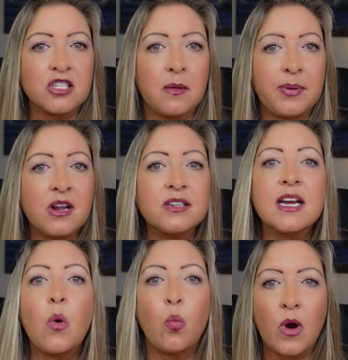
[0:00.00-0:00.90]
are built
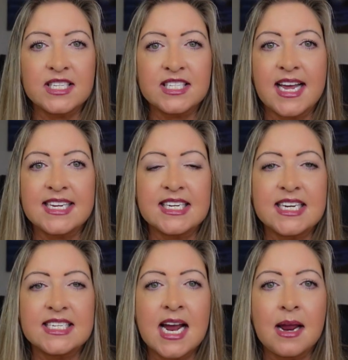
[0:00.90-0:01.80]
one slice at
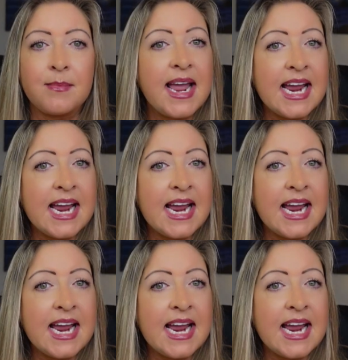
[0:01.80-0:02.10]
a time.